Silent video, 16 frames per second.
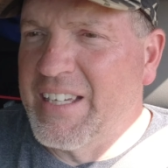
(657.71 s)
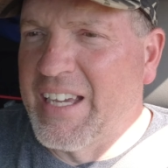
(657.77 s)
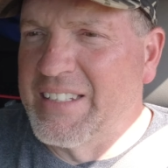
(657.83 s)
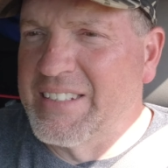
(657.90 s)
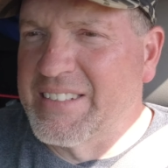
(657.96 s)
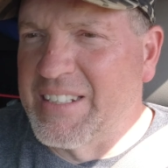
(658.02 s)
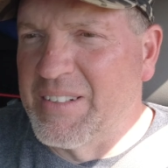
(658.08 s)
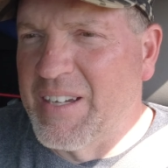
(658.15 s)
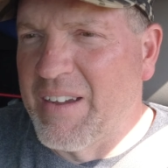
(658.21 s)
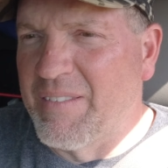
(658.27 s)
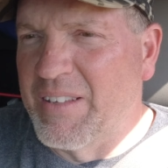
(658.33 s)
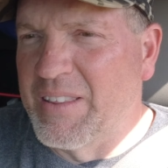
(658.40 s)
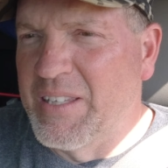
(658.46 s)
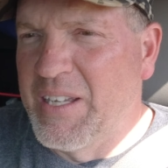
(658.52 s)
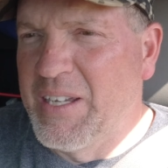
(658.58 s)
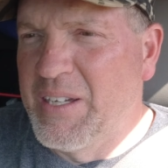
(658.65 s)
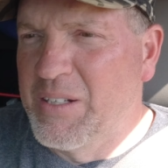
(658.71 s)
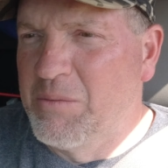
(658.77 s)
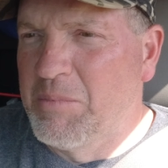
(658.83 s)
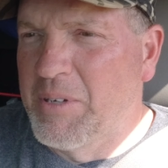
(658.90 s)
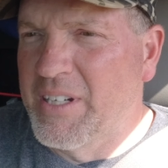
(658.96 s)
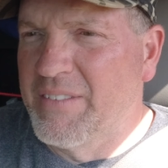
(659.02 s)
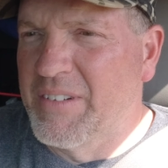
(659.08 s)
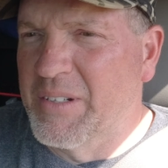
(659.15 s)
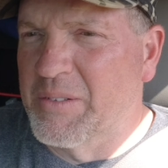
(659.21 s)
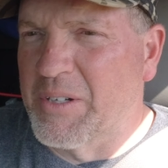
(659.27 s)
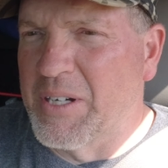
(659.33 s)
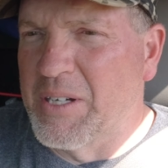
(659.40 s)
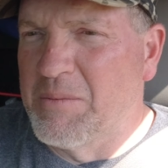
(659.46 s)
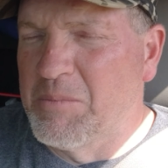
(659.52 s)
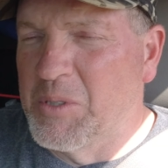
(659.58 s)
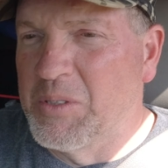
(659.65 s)
I still have a little bit of a
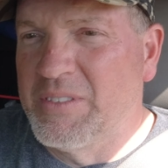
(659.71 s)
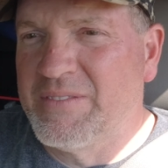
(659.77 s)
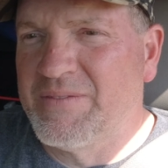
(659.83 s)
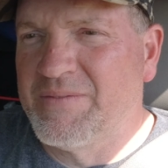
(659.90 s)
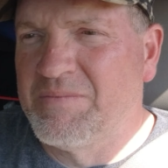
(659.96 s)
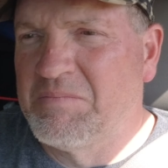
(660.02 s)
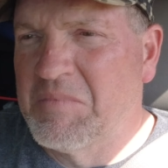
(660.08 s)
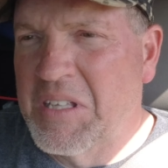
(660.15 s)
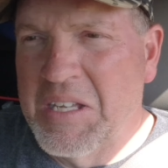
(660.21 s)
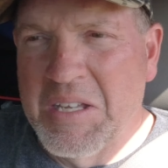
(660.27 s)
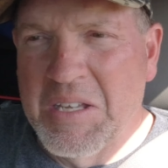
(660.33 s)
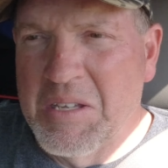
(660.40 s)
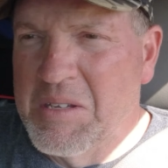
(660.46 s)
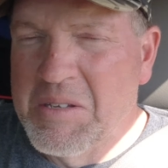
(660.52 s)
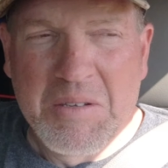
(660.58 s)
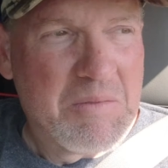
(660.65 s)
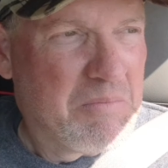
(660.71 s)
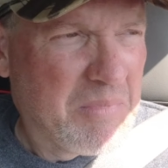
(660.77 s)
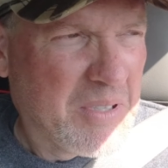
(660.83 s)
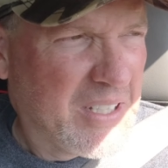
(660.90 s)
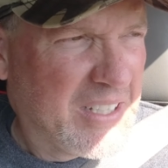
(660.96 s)
grumble, but